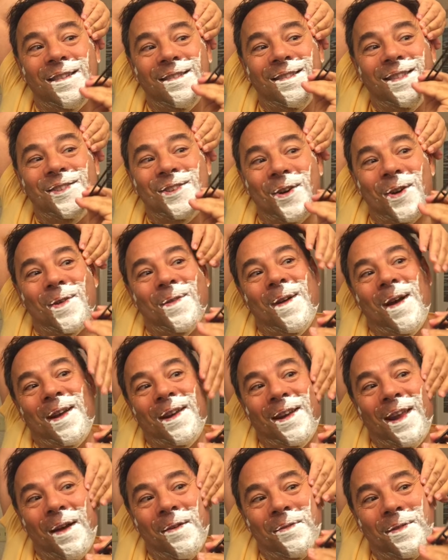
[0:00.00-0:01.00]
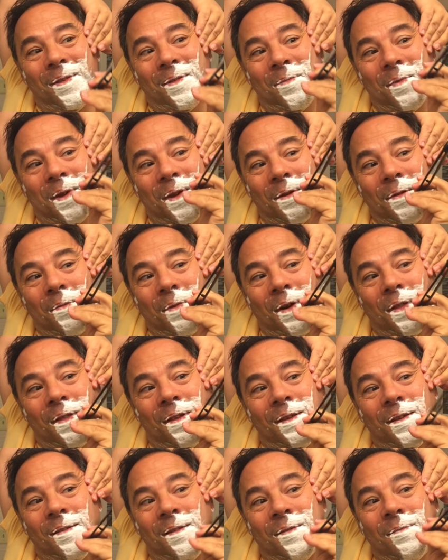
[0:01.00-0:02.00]
we joke around a lot with you, but you're one of
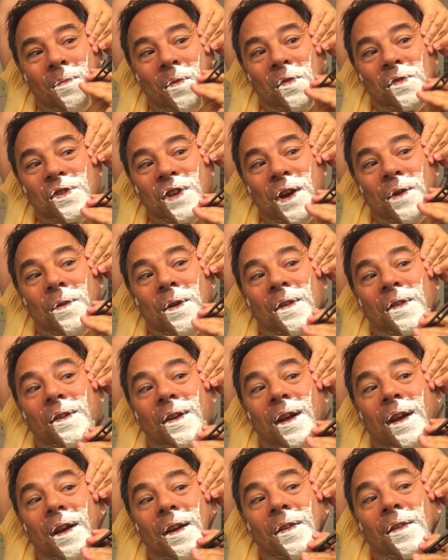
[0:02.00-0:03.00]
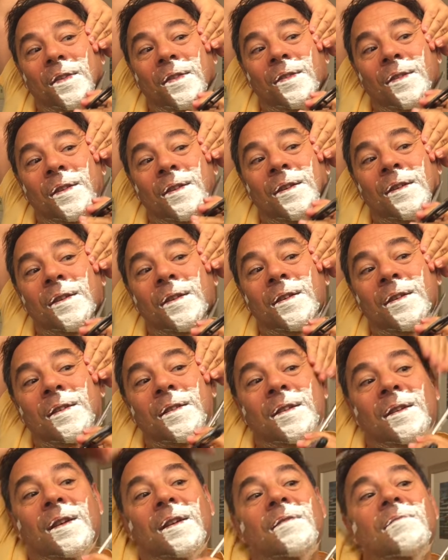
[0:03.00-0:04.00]
the most generous guys
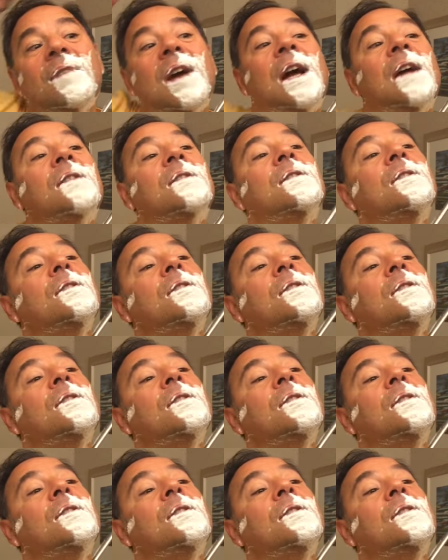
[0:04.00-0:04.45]
out